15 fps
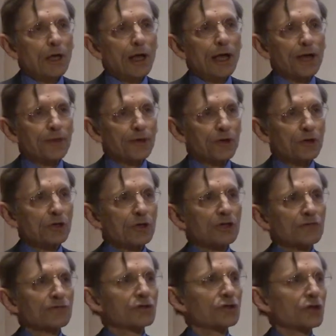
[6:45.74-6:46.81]
at the heart
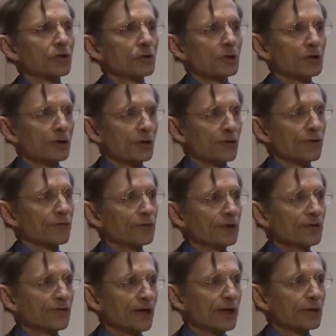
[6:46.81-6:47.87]
of Ashoka are
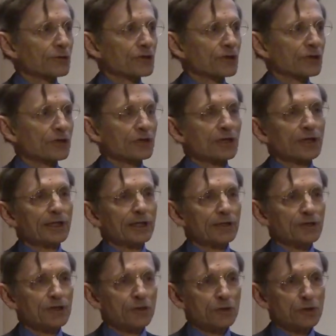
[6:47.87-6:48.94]
3,000 leading
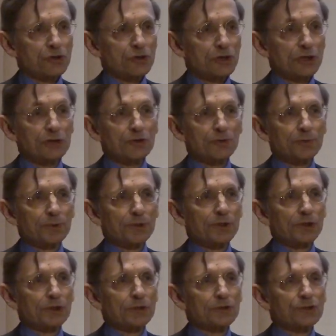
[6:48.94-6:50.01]
social
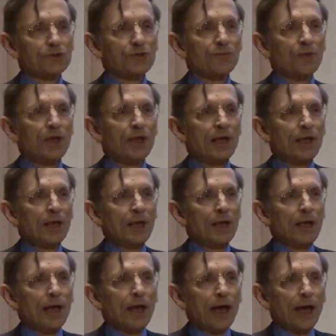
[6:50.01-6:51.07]
entrepreneurs.
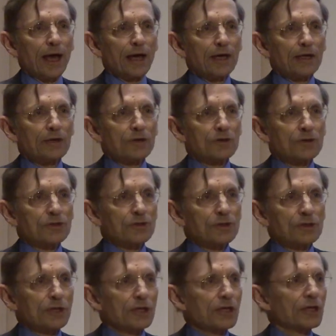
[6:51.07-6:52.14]
And
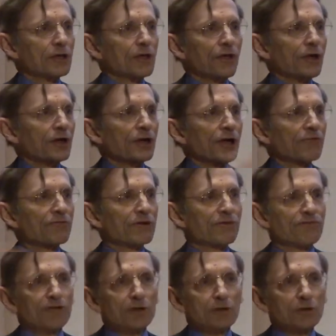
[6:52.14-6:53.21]
they're in
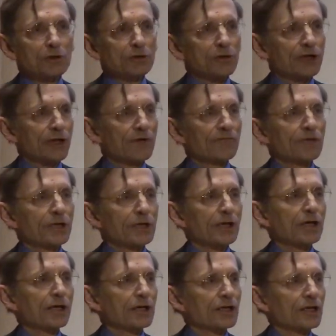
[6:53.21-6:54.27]
every field, on every
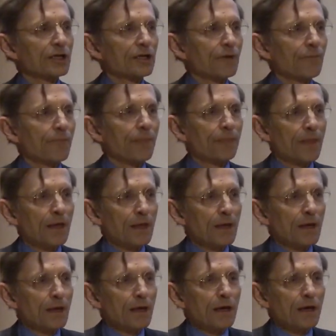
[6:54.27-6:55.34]
continent,
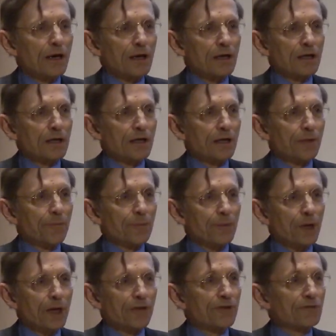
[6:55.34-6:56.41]

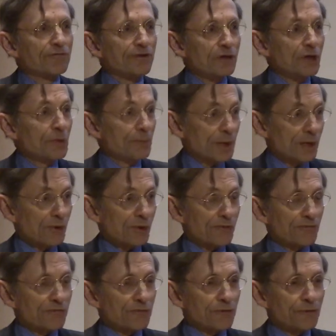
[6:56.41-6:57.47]
and they're very
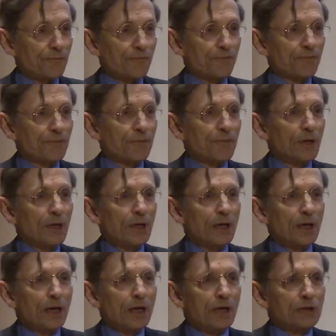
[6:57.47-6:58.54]
powerful.
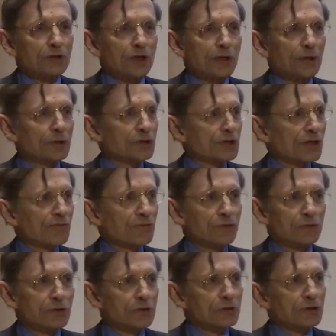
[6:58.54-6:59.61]
So I'll just give
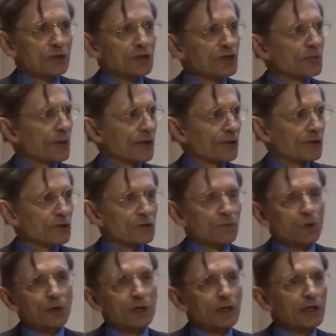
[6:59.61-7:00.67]
you, just to make this
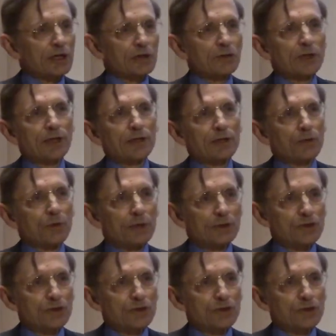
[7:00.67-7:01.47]
more concrete, a quick